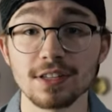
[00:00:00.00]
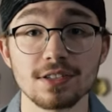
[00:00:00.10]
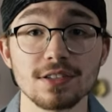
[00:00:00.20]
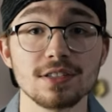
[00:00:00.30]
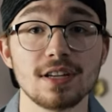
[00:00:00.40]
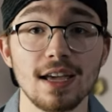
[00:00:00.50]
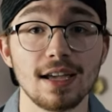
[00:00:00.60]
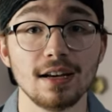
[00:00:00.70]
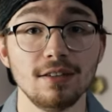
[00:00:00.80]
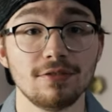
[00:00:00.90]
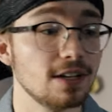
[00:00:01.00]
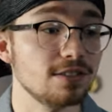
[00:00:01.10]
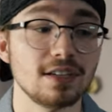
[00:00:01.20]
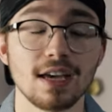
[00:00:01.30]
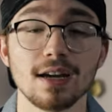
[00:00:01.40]
This doesn't take any
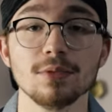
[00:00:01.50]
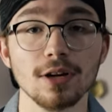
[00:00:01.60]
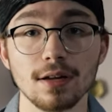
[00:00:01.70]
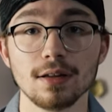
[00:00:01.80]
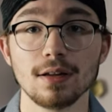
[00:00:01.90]
fancy camera.